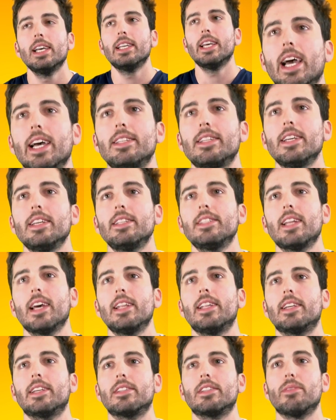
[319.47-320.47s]
Yeah, tear
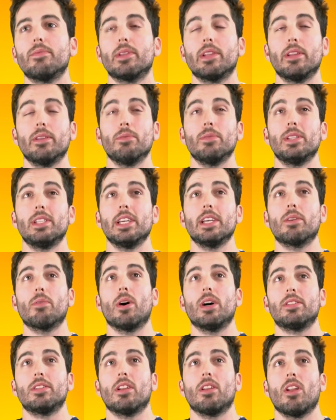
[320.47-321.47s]
staining is something that we see
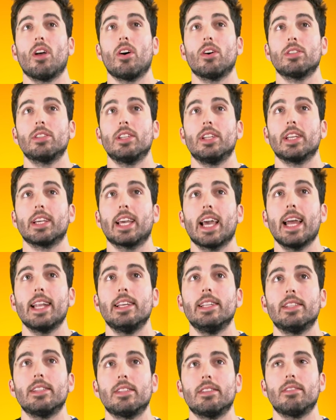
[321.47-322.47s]
quite a lot, and again,
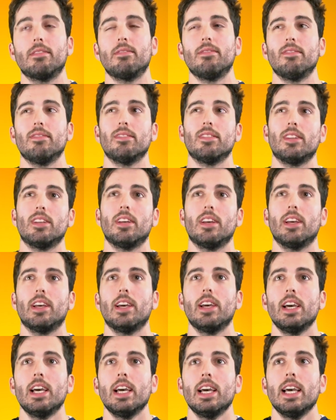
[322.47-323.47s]
it's
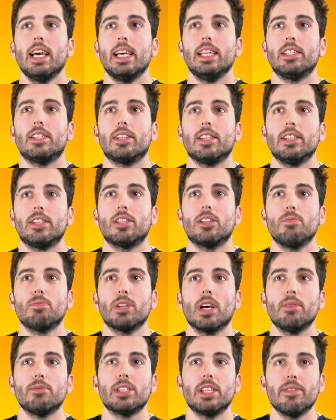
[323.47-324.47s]

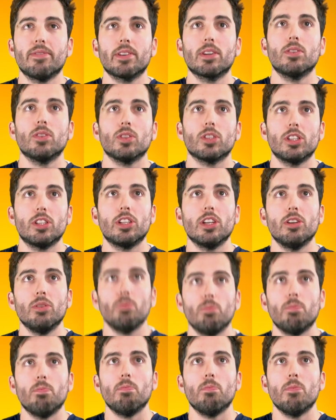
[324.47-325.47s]
sometimes difficult to
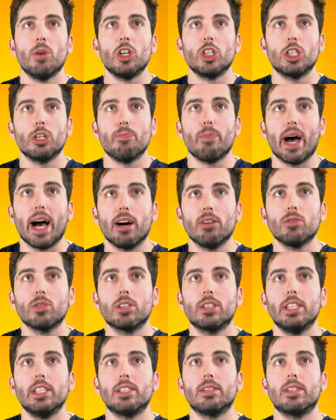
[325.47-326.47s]
do much
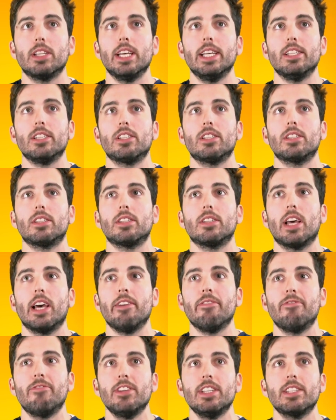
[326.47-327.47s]
about. It's
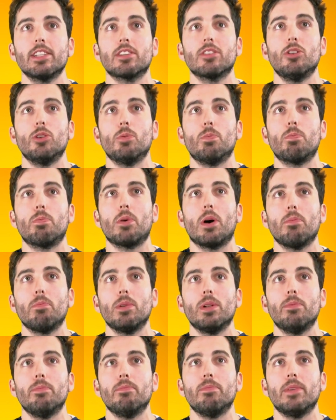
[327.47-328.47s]
a physical
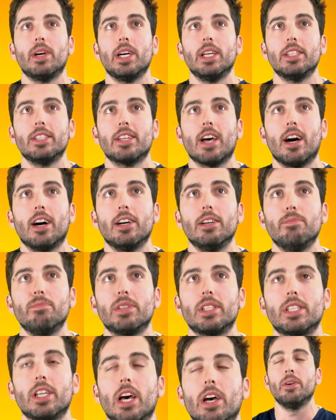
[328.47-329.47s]
problem at
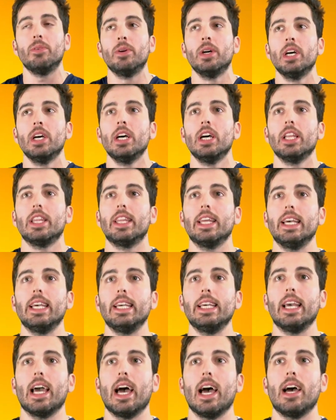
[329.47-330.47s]
times. So the
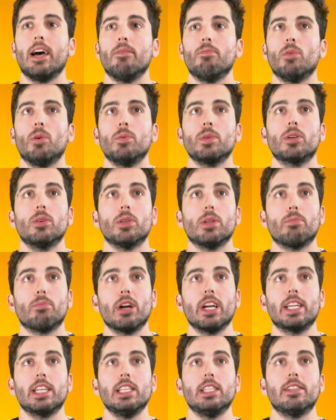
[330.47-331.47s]
what we call the
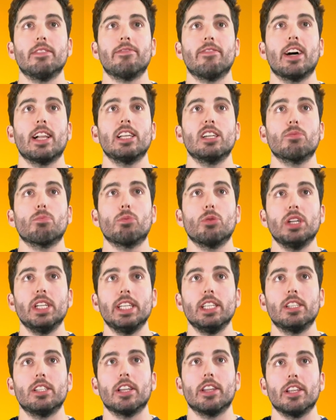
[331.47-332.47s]
brachycephalic
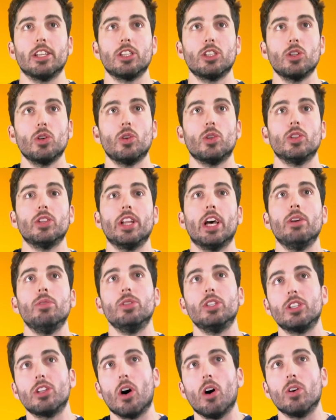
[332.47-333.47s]
breeds, so the
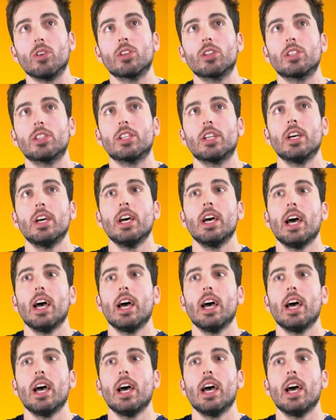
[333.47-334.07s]
short-nosed dogs,